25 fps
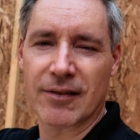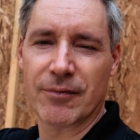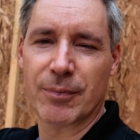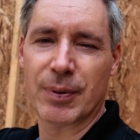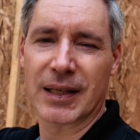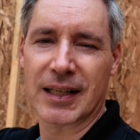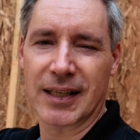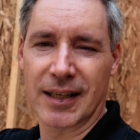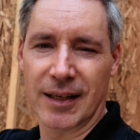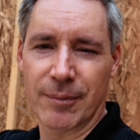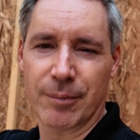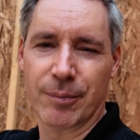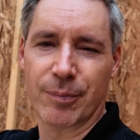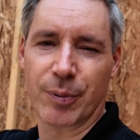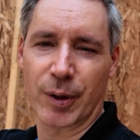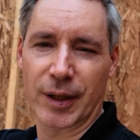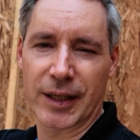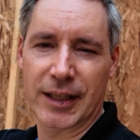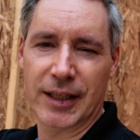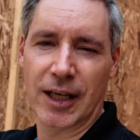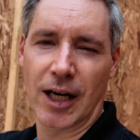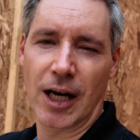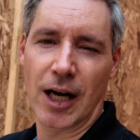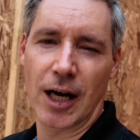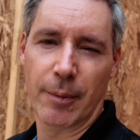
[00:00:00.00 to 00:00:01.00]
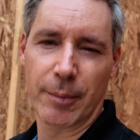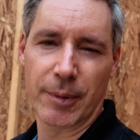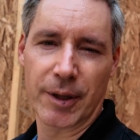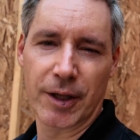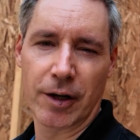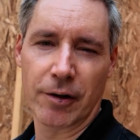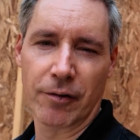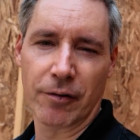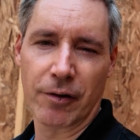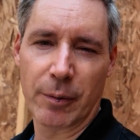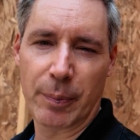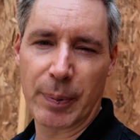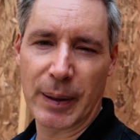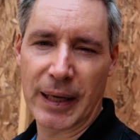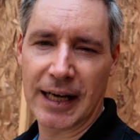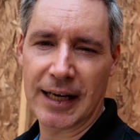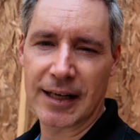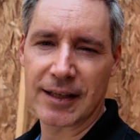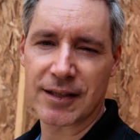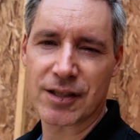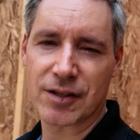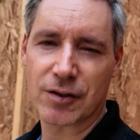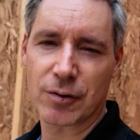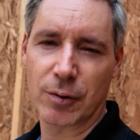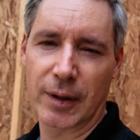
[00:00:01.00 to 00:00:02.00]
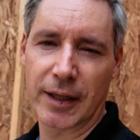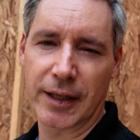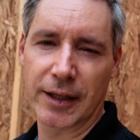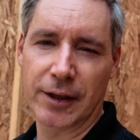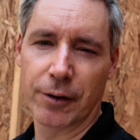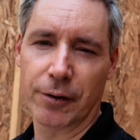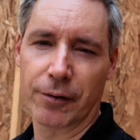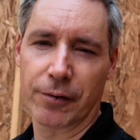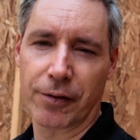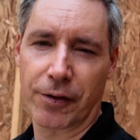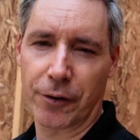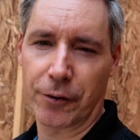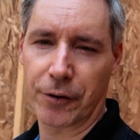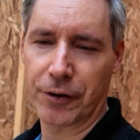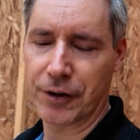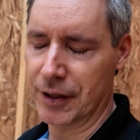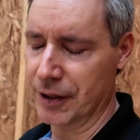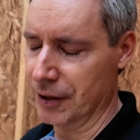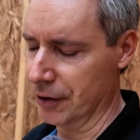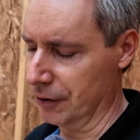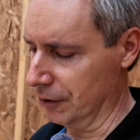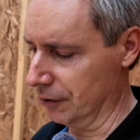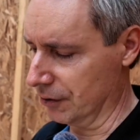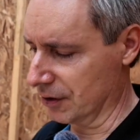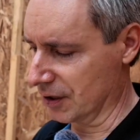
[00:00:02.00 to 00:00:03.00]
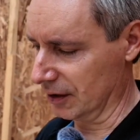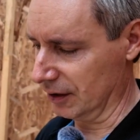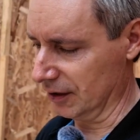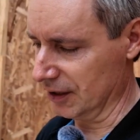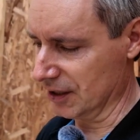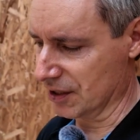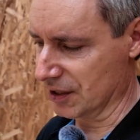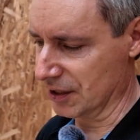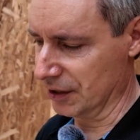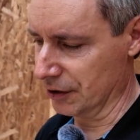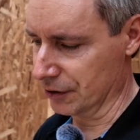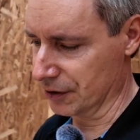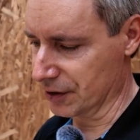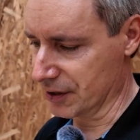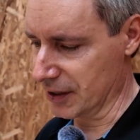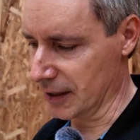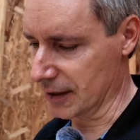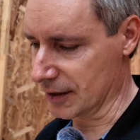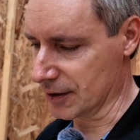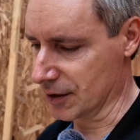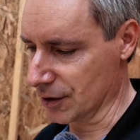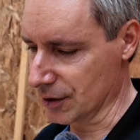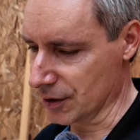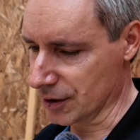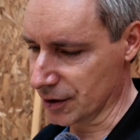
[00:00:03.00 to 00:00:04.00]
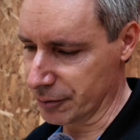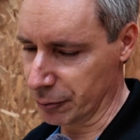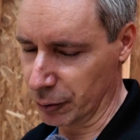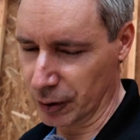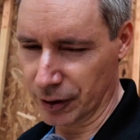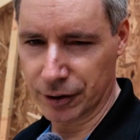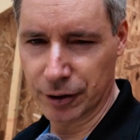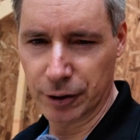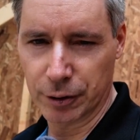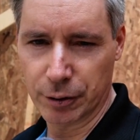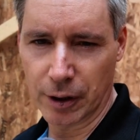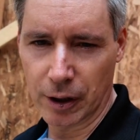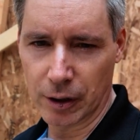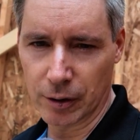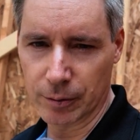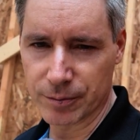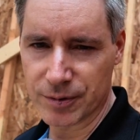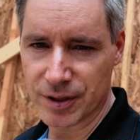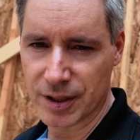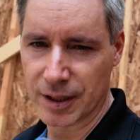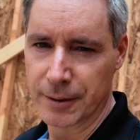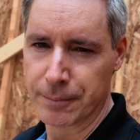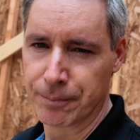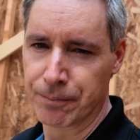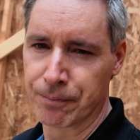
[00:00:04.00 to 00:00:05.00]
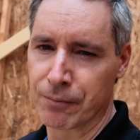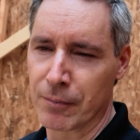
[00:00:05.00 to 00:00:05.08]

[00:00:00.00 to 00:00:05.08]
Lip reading: have become pretty common over the past 20 or 30 years, at least here in Texas with new homes.